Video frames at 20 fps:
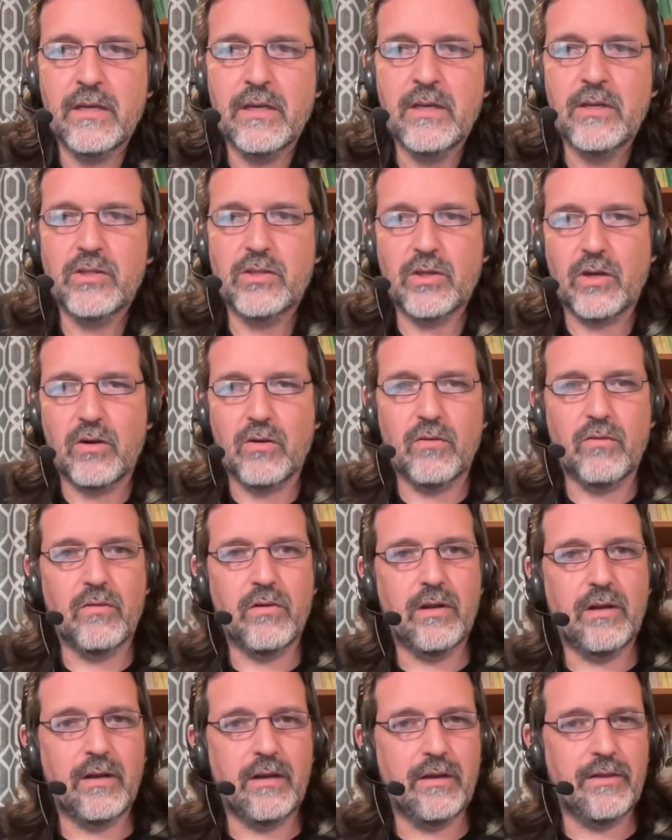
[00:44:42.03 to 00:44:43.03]
So
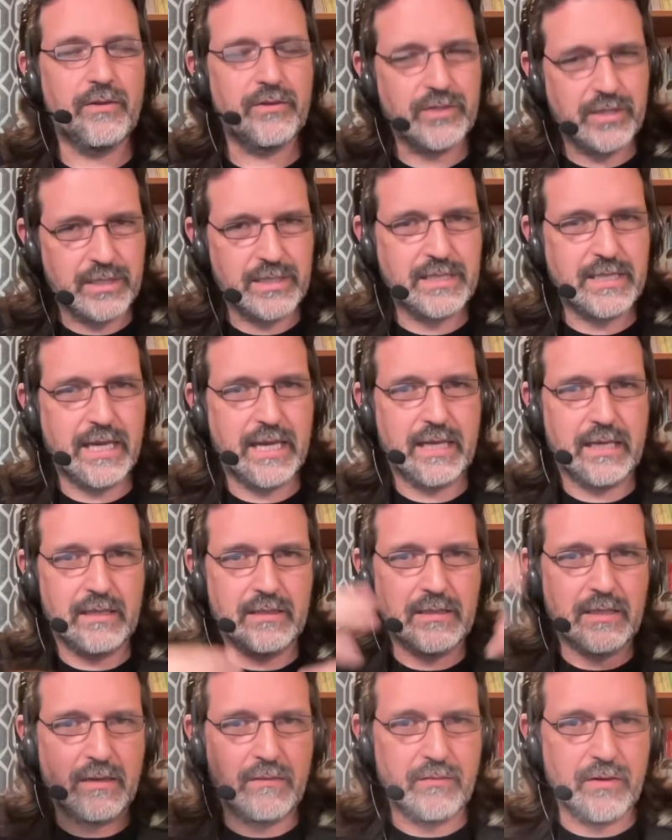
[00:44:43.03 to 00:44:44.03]
there's a saying,
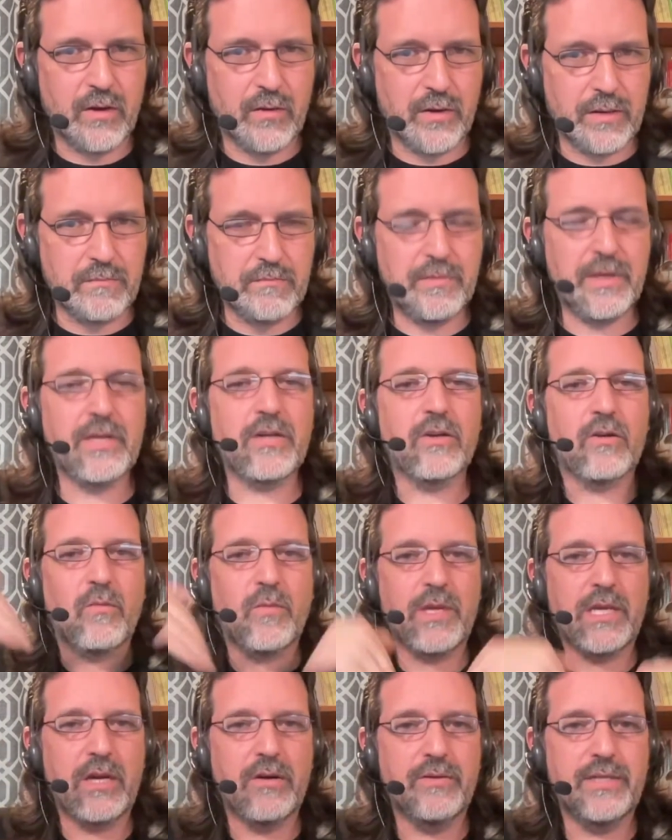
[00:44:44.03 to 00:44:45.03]
instead of going bigger,
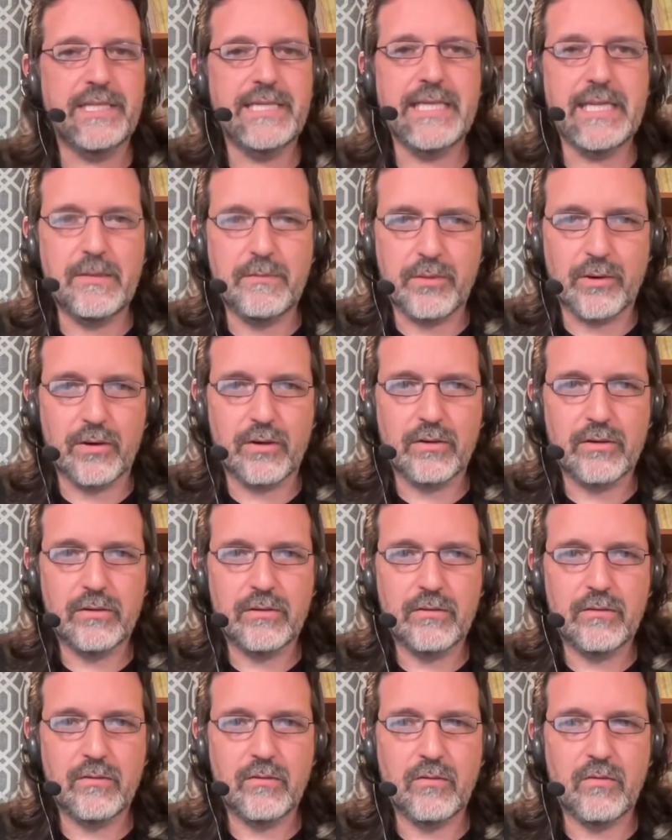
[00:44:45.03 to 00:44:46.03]
we go deeper
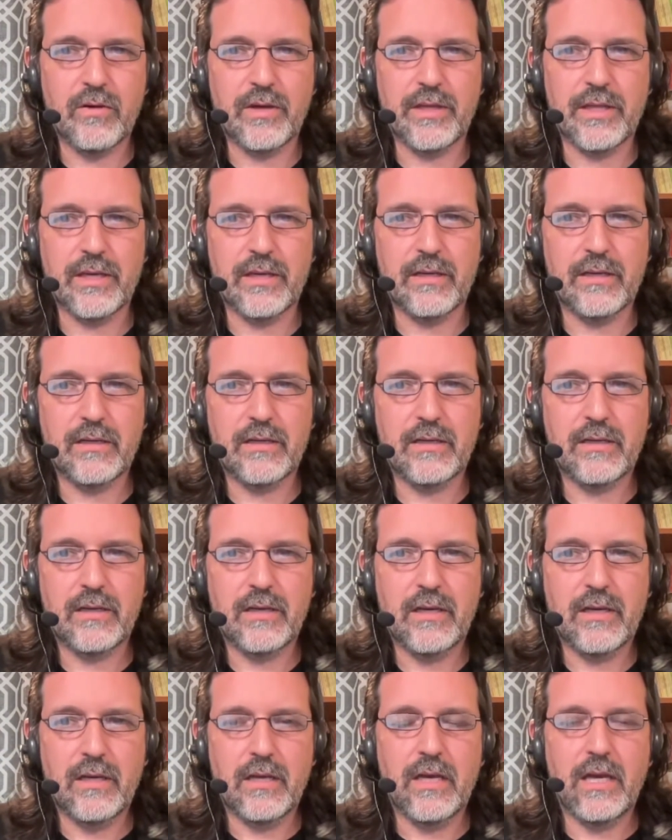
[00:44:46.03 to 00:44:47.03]
with it.
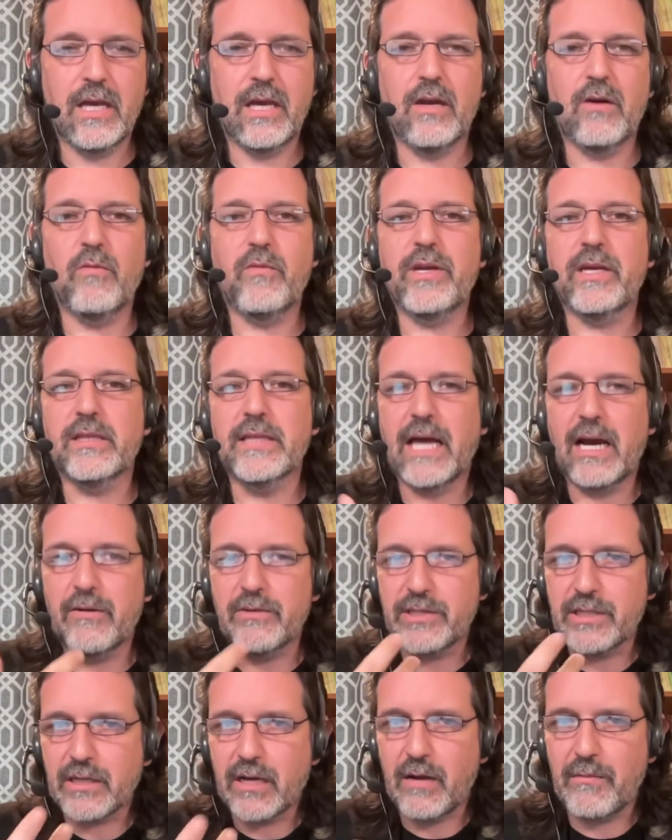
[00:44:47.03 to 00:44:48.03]
We allow
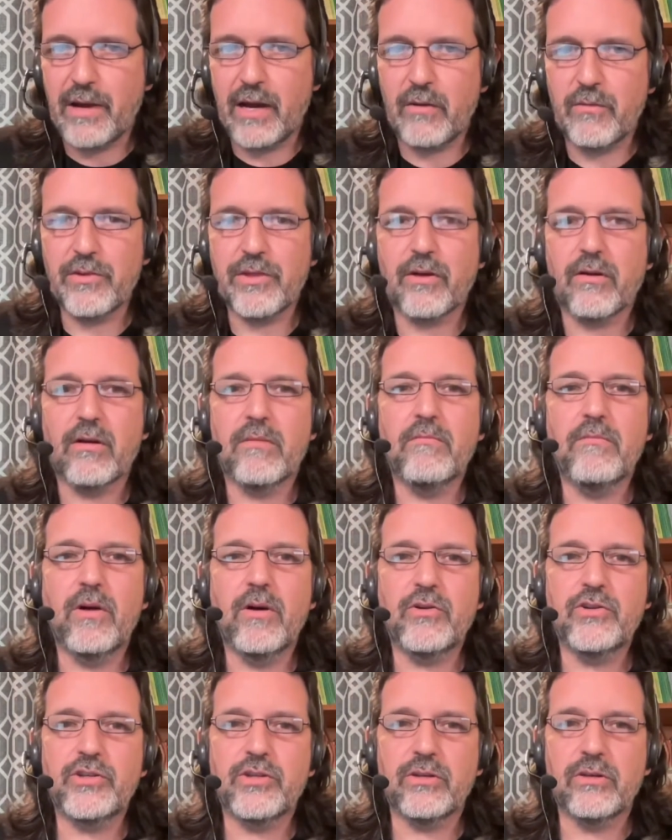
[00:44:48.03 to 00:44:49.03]
it to come out with our
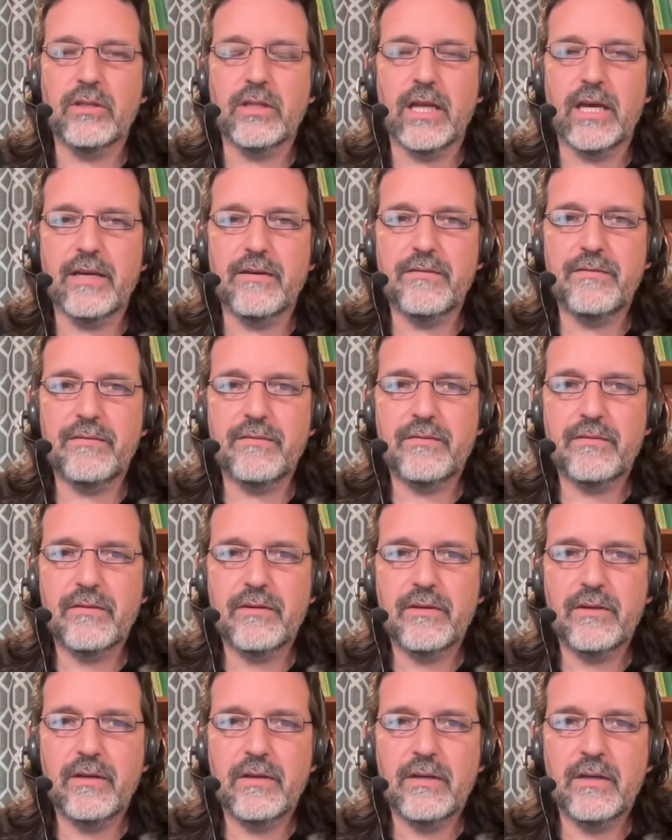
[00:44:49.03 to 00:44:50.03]
emotional life.
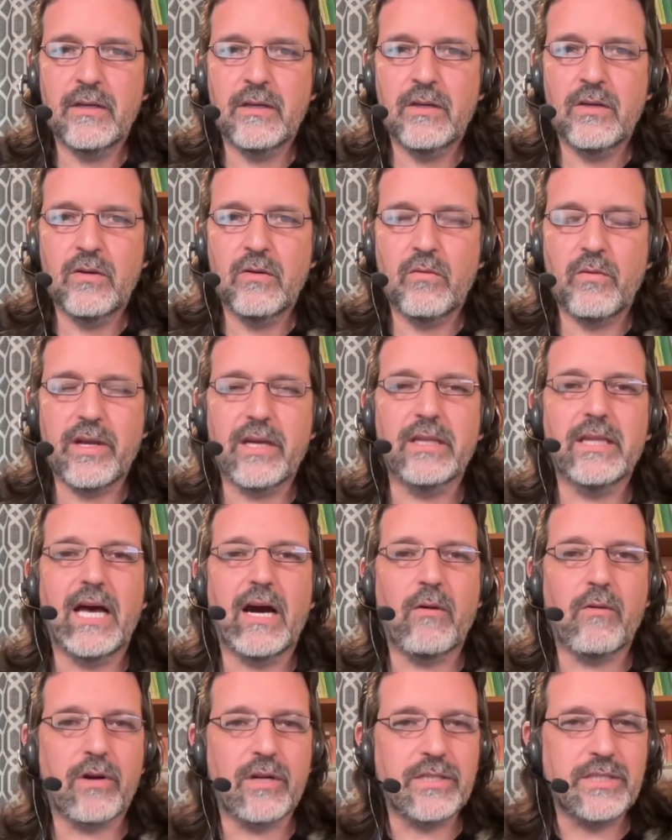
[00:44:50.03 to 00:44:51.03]
We
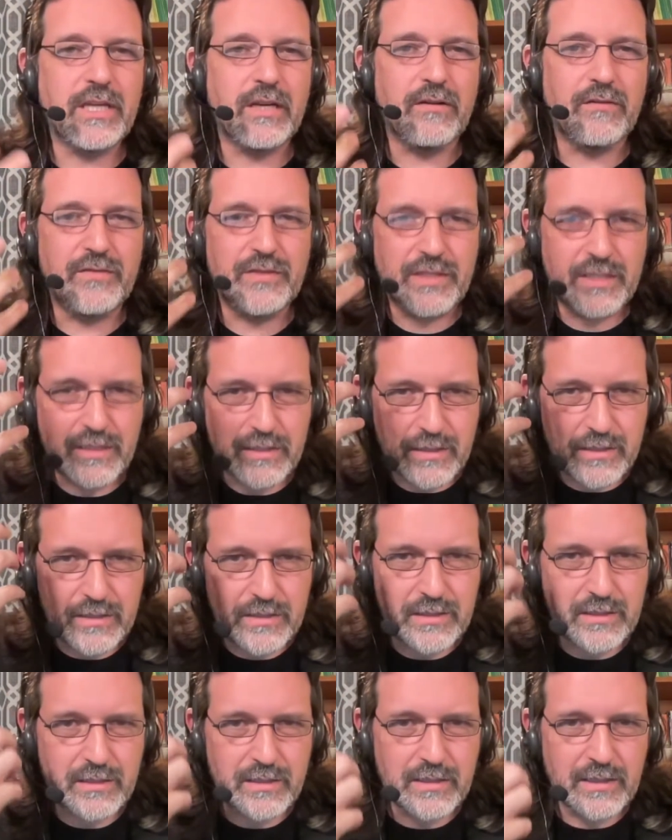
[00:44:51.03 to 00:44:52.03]
allow ourselves
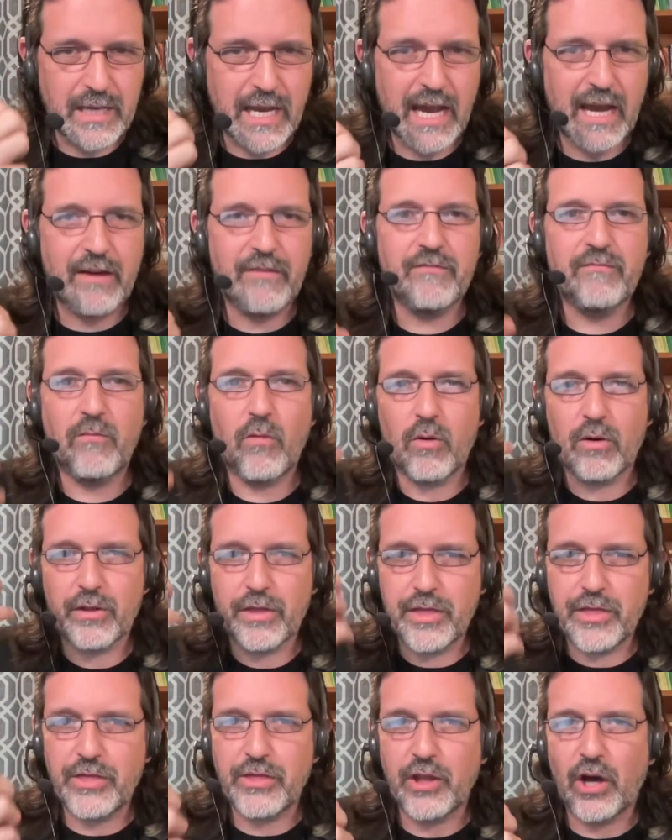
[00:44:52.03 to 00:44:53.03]
to have more
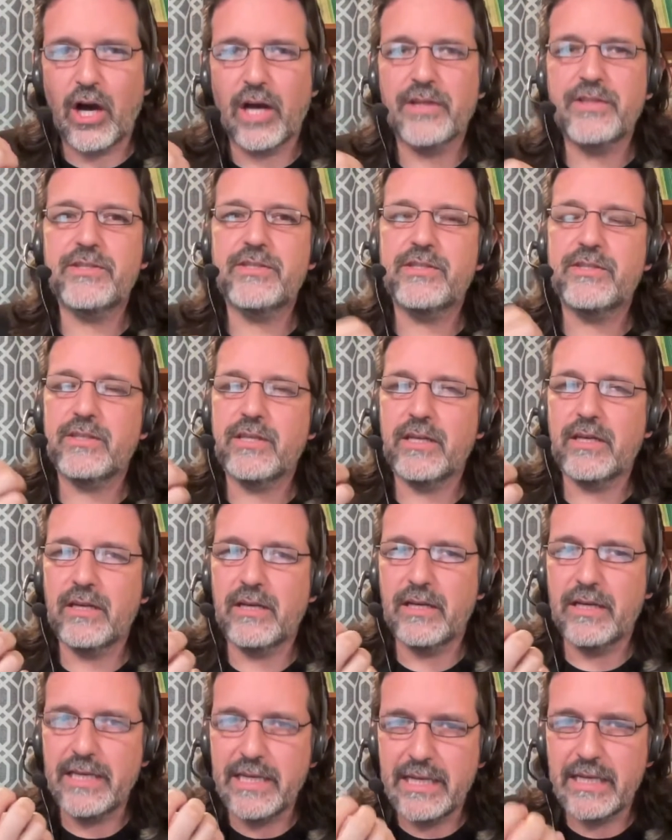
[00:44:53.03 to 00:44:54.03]
thoughts
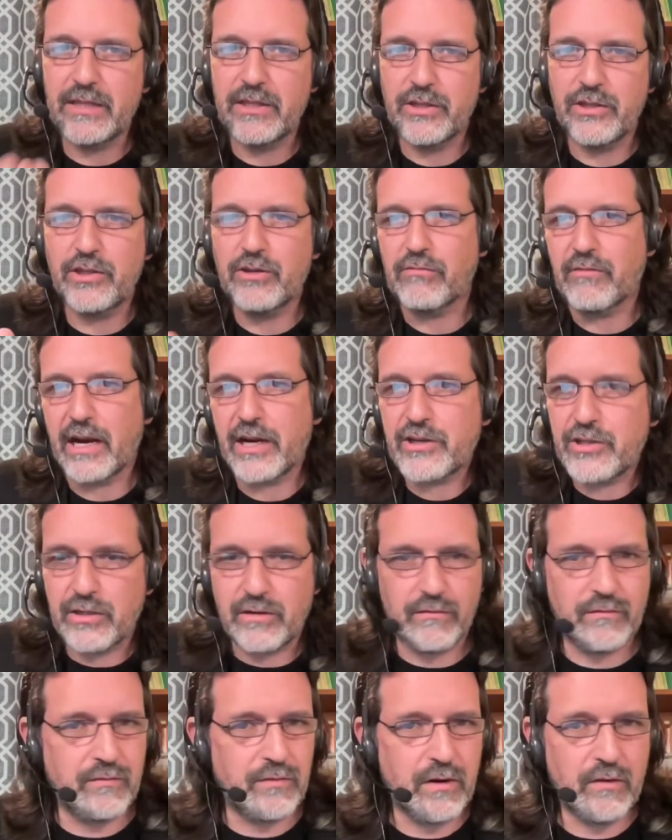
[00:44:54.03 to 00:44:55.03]
in the direction
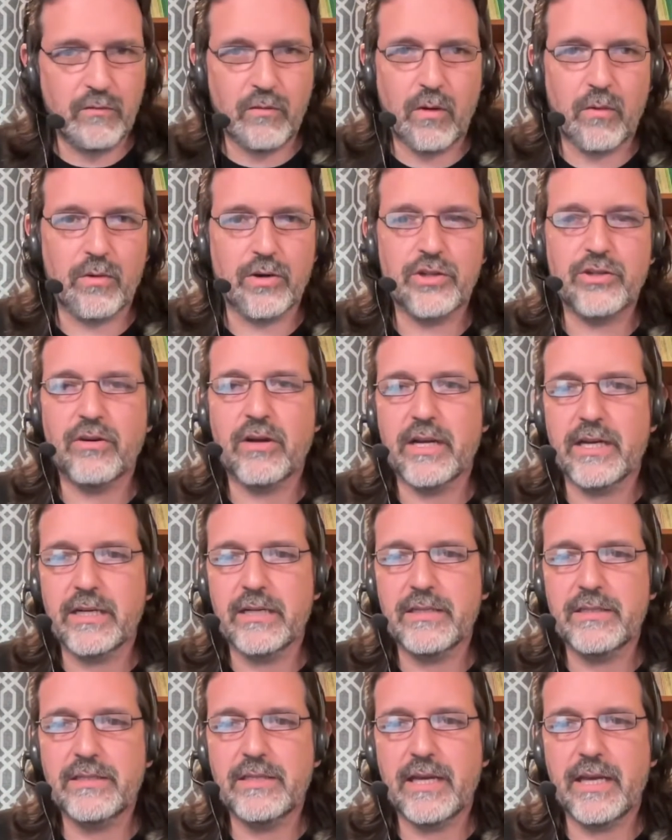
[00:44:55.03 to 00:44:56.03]
of what we're trying
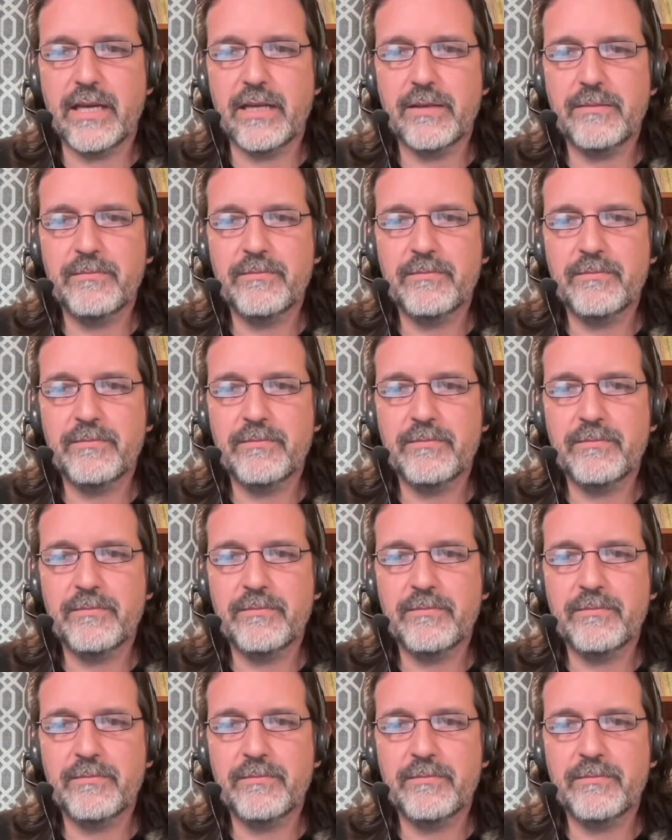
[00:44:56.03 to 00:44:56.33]
to say.